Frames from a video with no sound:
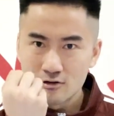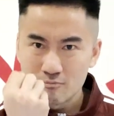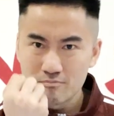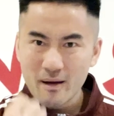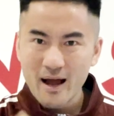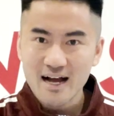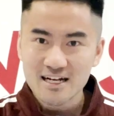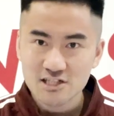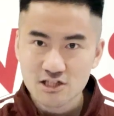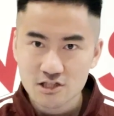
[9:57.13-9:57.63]

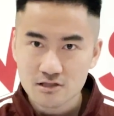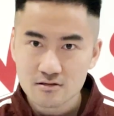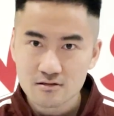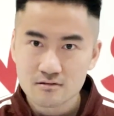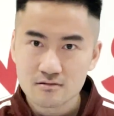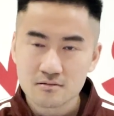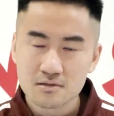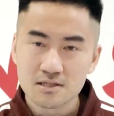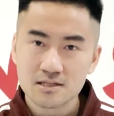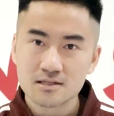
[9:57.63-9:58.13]
passion,
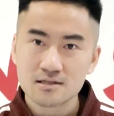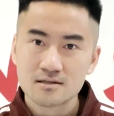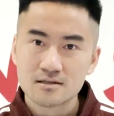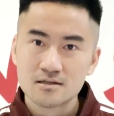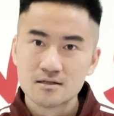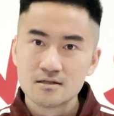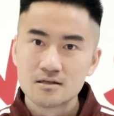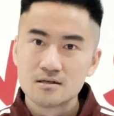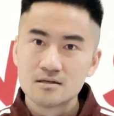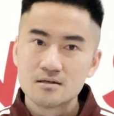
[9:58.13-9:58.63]
right?
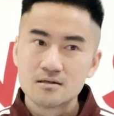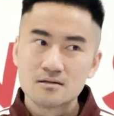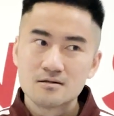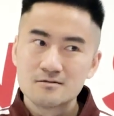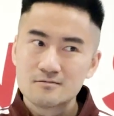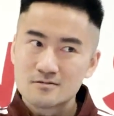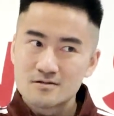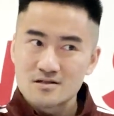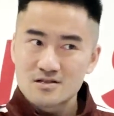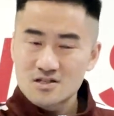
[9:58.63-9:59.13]

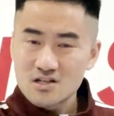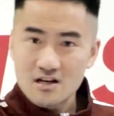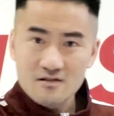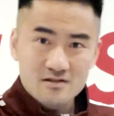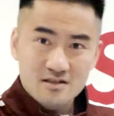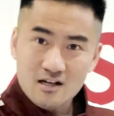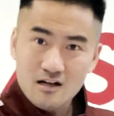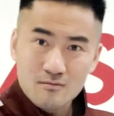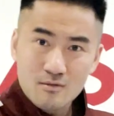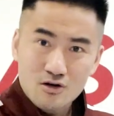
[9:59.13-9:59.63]
Soft
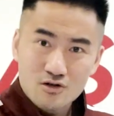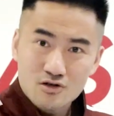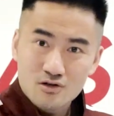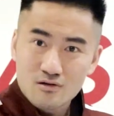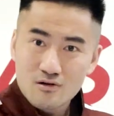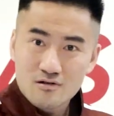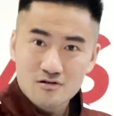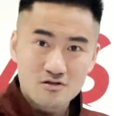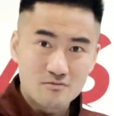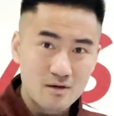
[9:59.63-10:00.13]
style martial
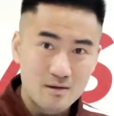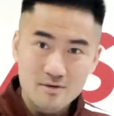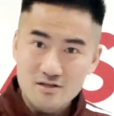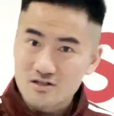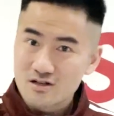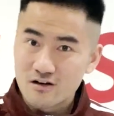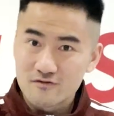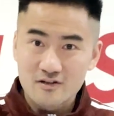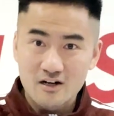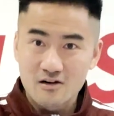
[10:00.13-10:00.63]
arts, or maybe
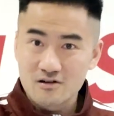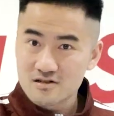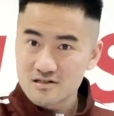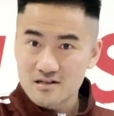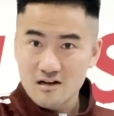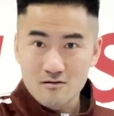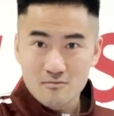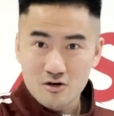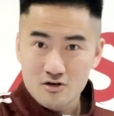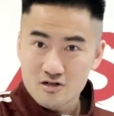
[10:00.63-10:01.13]
soft hard
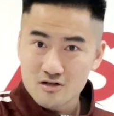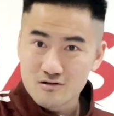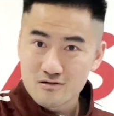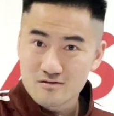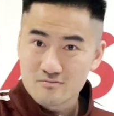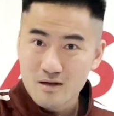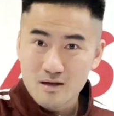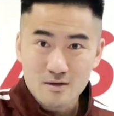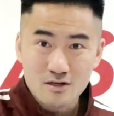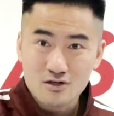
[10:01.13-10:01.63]
style martial
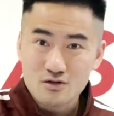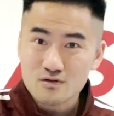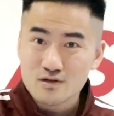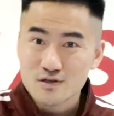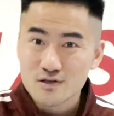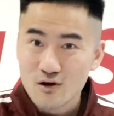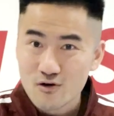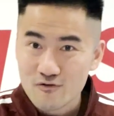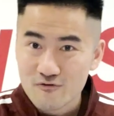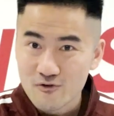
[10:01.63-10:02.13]
arts, maybe too
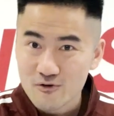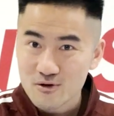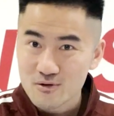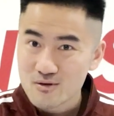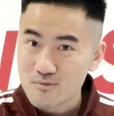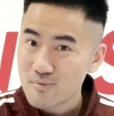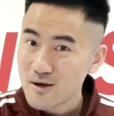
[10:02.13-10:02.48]
slow for you. The